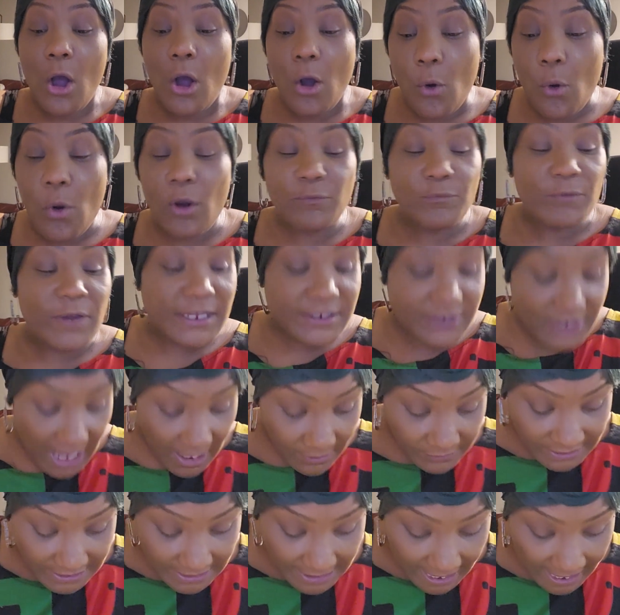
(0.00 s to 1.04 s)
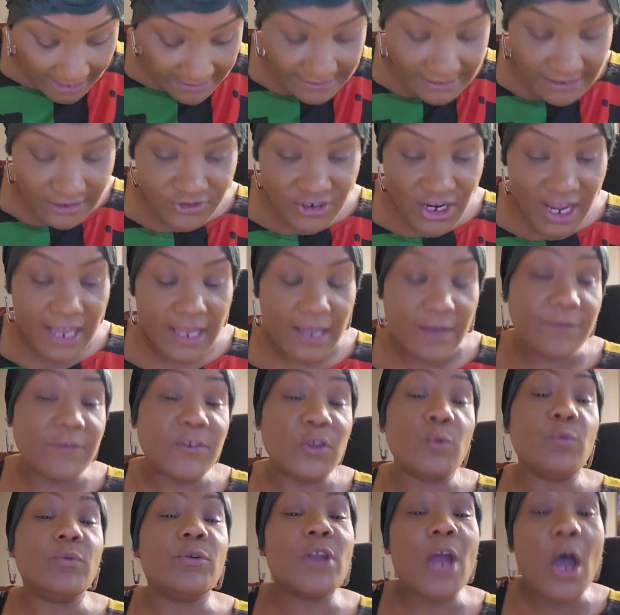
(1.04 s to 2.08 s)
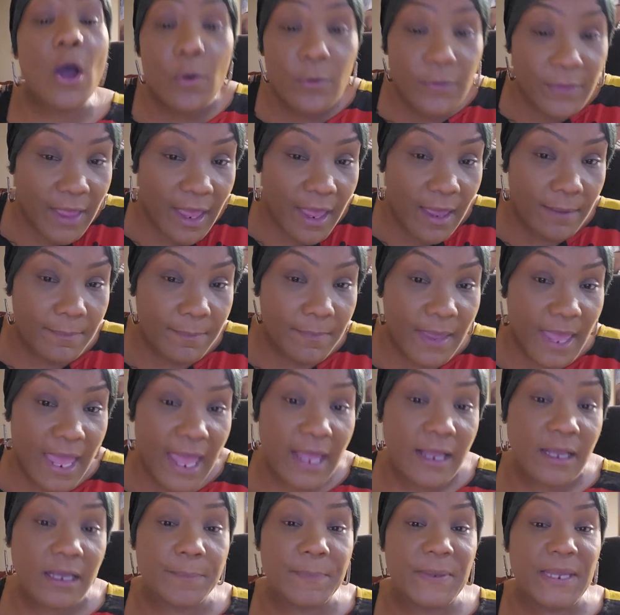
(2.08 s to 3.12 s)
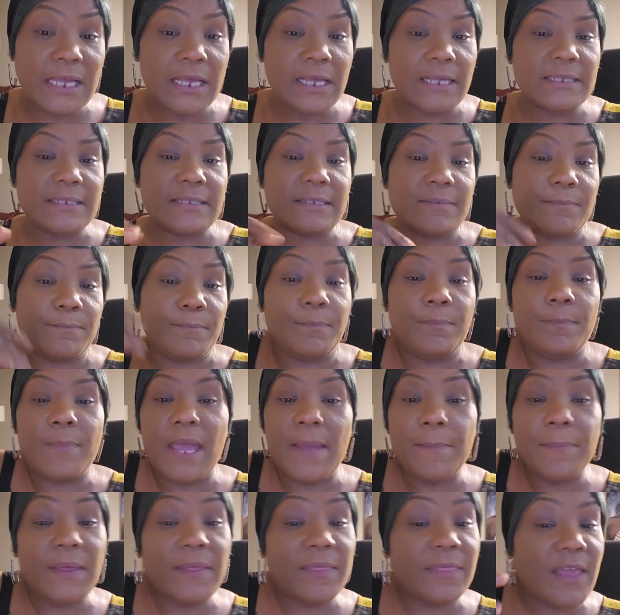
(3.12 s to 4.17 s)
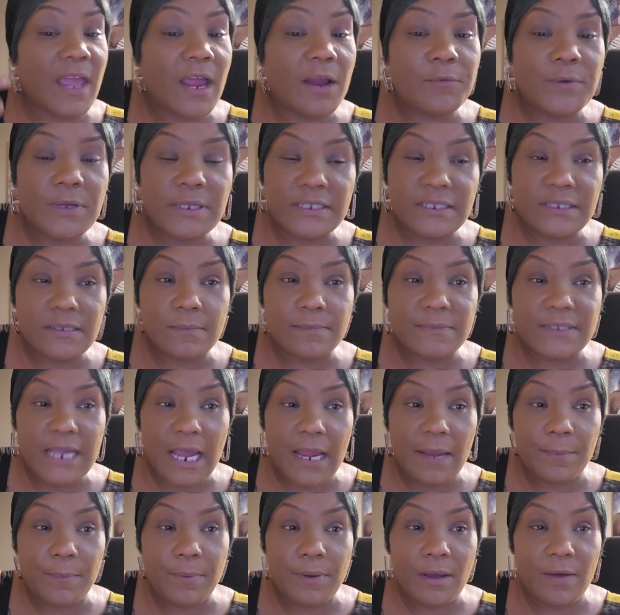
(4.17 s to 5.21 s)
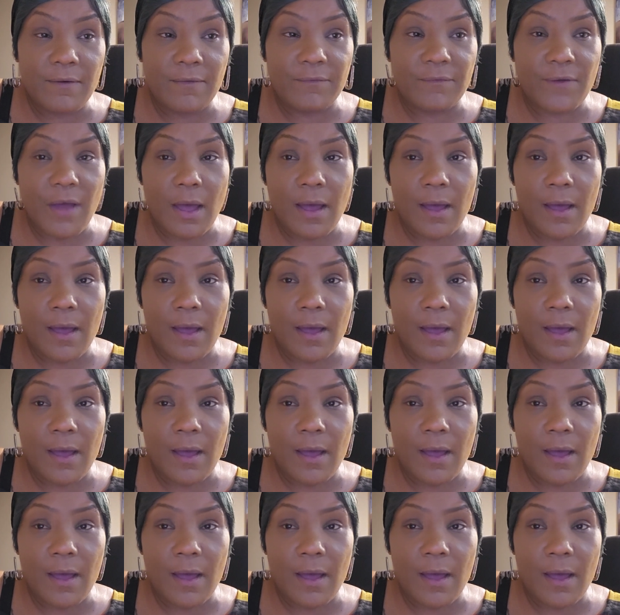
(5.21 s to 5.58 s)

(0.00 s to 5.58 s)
Or reach out to that DJ if you know them, because maybe they're in some type of